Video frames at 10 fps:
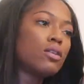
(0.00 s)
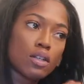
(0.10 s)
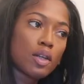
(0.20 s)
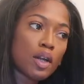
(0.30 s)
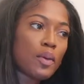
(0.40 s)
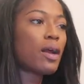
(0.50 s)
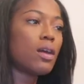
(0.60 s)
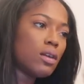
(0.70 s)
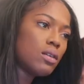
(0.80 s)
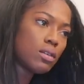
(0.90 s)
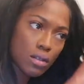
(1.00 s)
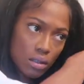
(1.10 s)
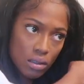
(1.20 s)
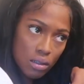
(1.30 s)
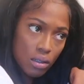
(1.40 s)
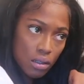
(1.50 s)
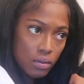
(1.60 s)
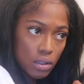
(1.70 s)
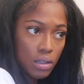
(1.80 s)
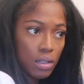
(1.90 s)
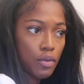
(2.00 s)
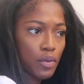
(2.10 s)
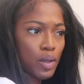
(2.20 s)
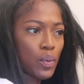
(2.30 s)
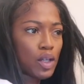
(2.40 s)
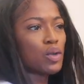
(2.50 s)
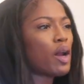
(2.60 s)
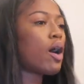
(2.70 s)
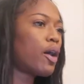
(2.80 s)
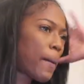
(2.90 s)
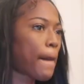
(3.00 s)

for you to be able to see, where my real hair ends and